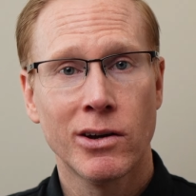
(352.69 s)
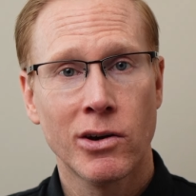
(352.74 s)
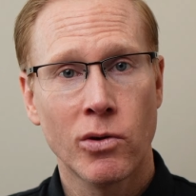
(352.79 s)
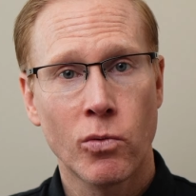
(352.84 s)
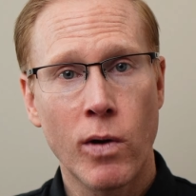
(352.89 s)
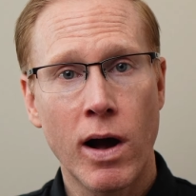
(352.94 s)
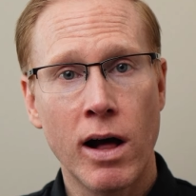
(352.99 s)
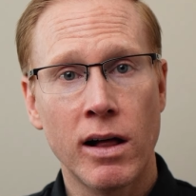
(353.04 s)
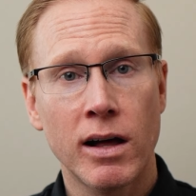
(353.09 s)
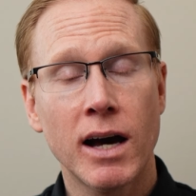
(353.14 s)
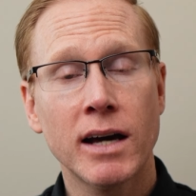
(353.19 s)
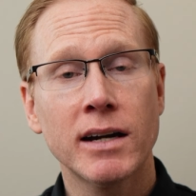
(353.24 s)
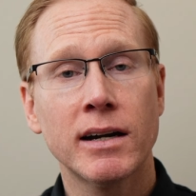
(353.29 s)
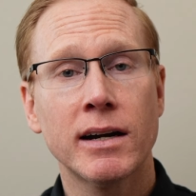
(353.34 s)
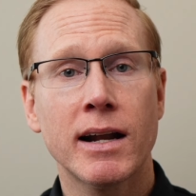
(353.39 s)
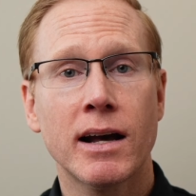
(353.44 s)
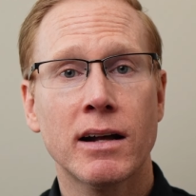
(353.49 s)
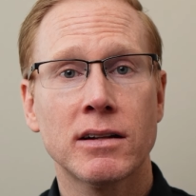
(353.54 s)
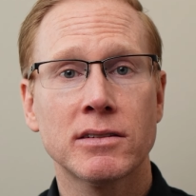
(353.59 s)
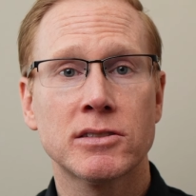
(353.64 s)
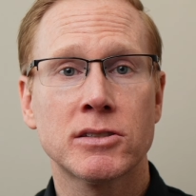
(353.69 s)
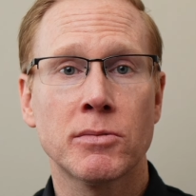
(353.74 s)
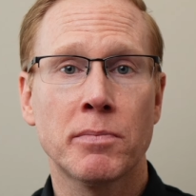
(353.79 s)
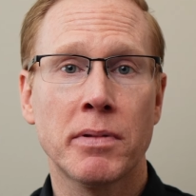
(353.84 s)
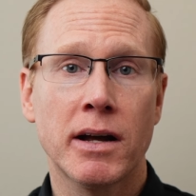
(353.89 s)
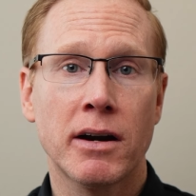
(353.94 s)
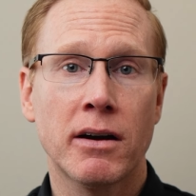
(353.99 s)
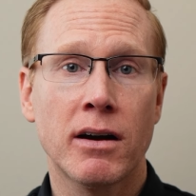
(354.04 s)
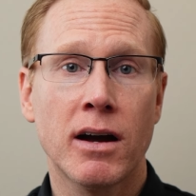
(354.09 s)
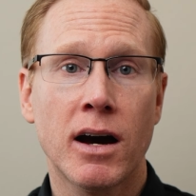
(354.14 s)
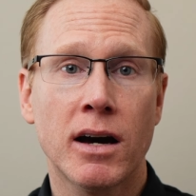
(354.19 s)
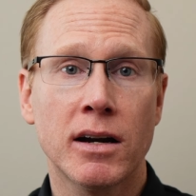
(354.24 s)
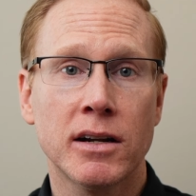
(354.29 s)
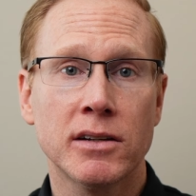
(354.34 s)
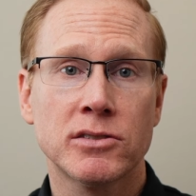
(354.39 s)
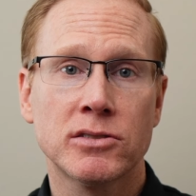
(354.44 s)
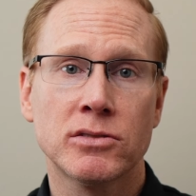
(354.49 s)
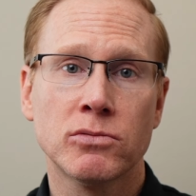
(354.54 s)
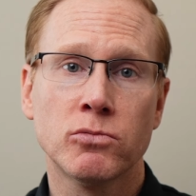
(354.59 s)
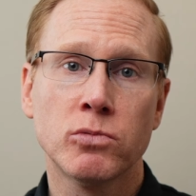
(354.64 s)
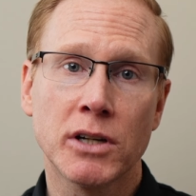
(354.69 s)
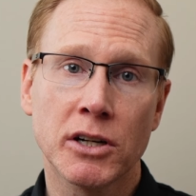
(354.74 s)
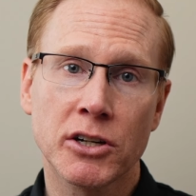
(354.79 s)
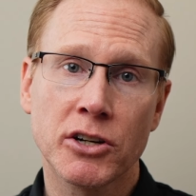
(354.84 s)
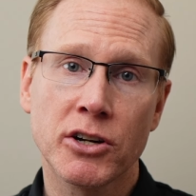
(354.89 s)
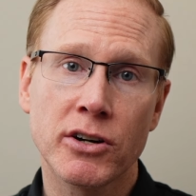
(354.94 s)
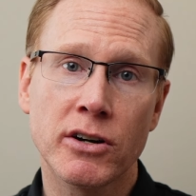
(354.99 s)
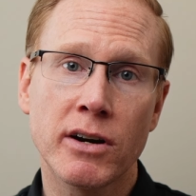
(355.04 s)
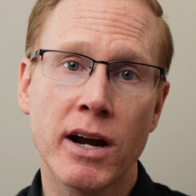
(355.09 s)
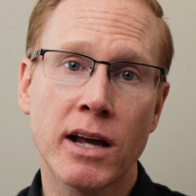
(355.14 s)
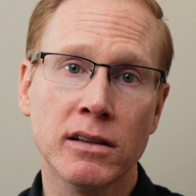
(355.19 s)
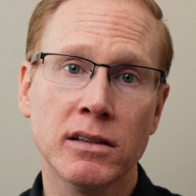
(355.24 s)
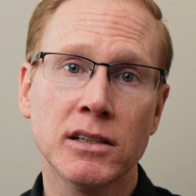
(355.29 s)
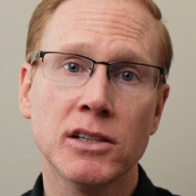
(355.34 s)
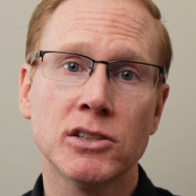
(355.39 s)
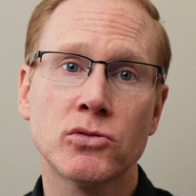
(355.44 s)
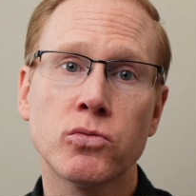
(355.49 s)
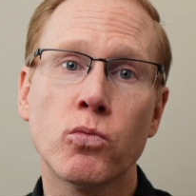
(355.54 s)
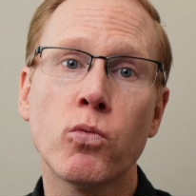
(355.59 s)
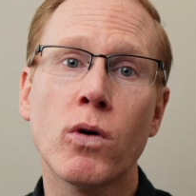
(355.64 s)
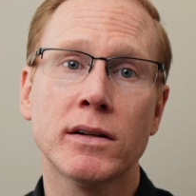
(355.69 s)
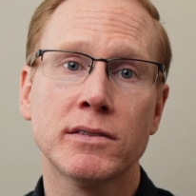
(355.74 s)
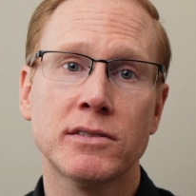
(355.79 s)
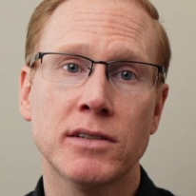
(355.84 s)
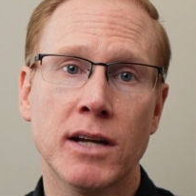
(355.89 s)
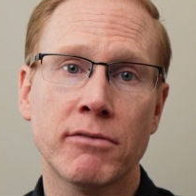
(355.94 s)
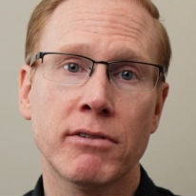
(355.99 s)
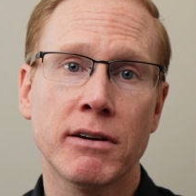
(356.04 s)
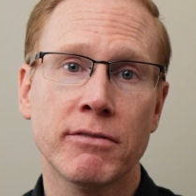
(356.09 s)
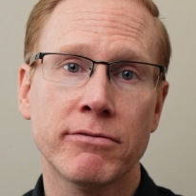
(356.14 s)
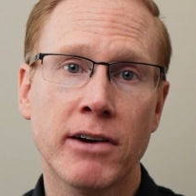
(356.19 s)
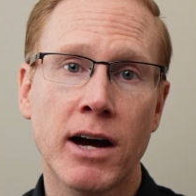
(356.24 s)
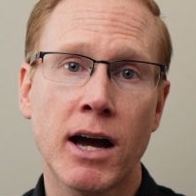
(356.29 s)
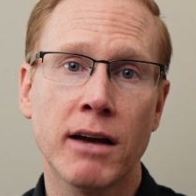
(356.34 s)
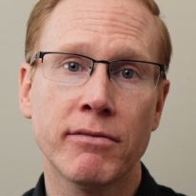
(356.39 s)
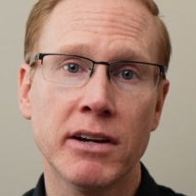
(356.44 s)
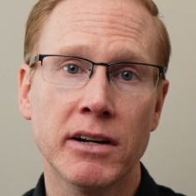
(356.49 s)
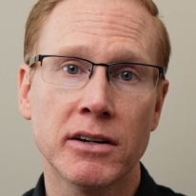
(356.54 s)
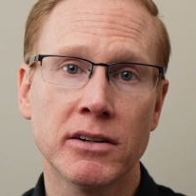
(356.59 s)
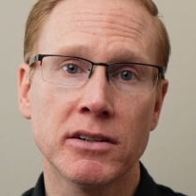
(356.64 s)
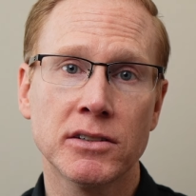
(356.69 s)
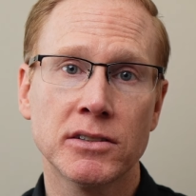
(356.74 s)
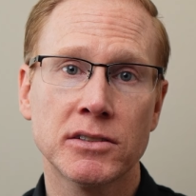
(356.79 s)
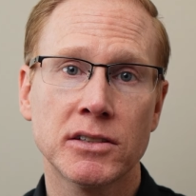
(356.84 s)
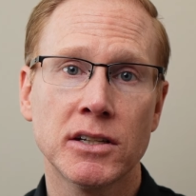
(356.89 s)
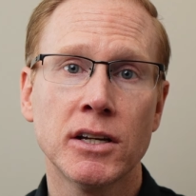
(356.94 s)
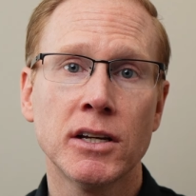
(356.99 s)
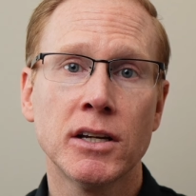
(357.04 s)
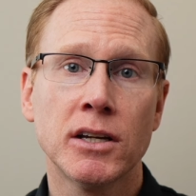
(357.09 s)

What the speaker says: while unannounced supplier audits would occur at least once every 5 years,